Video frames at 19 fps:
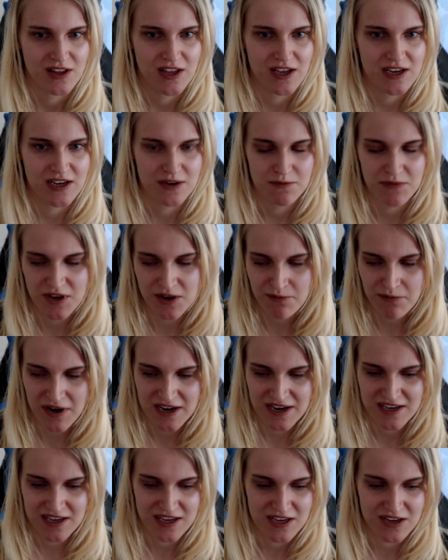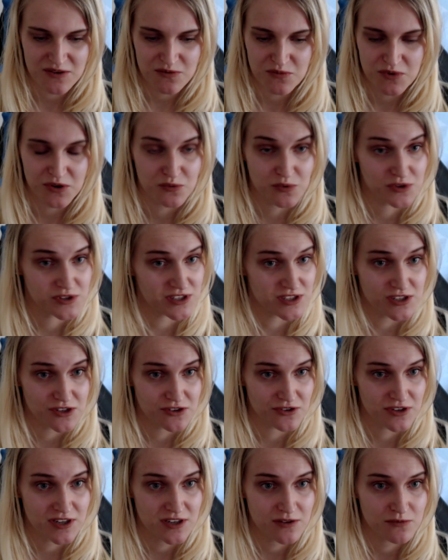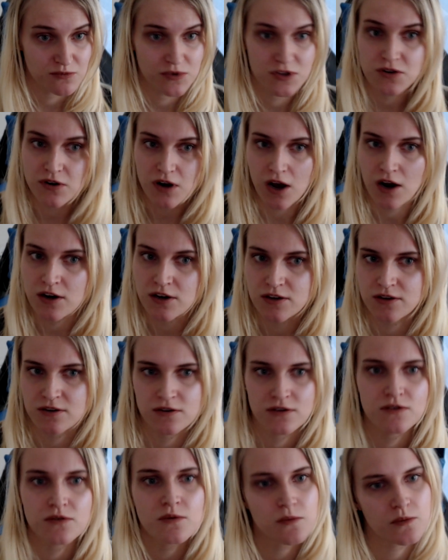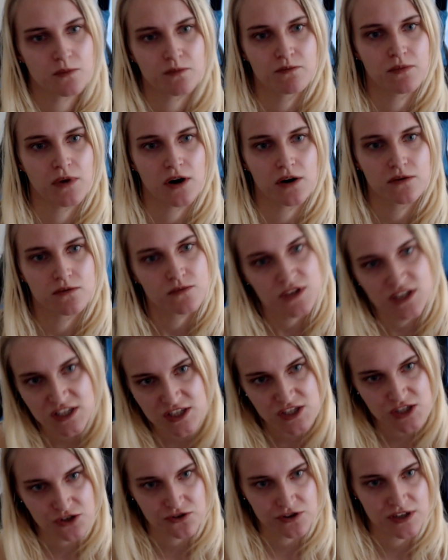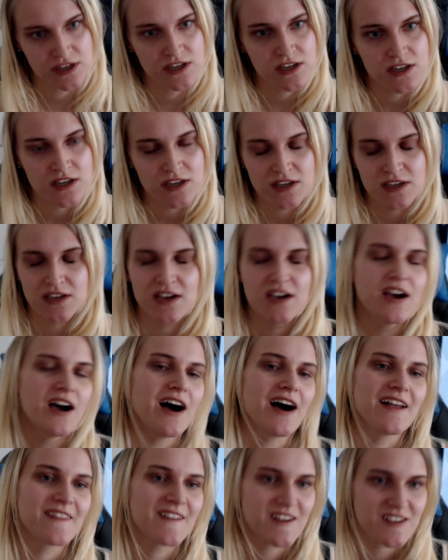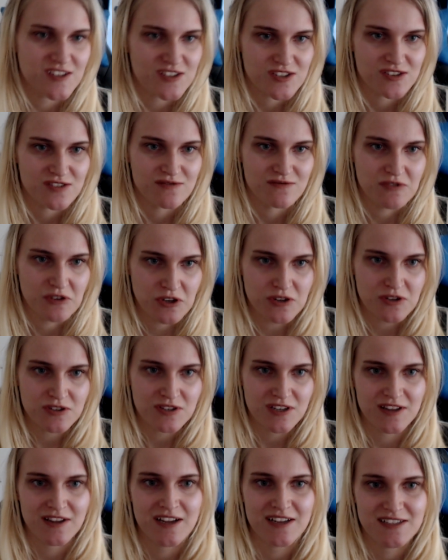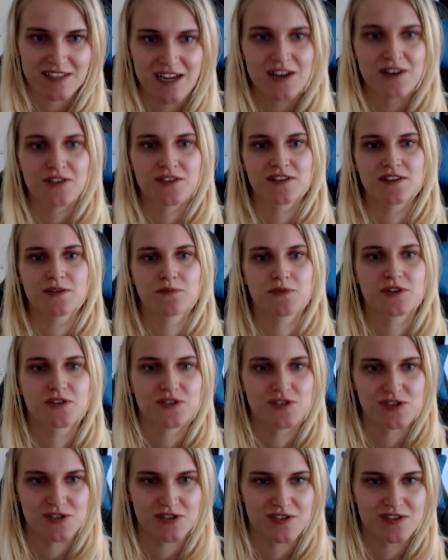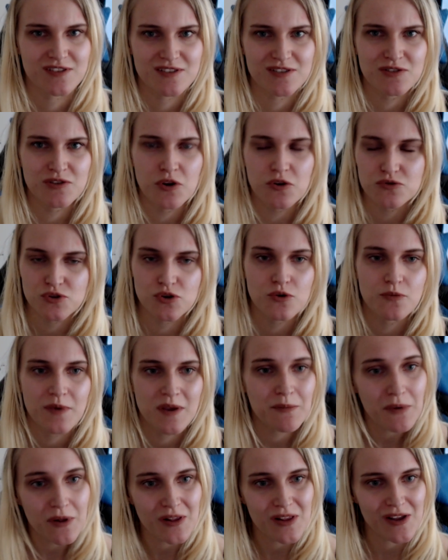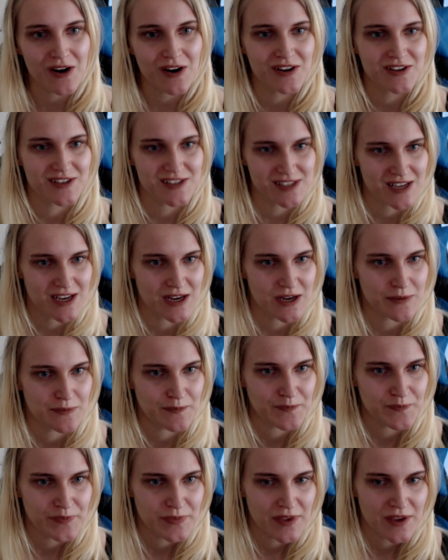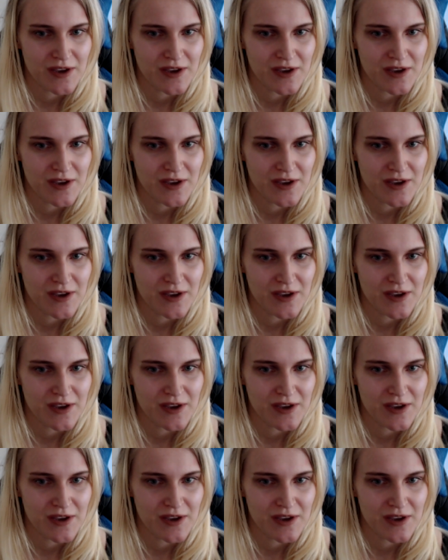Like, me and Mikey, we will disagree. We don't argue, but we disagree. And that's good and that's healthy because no two people are the same.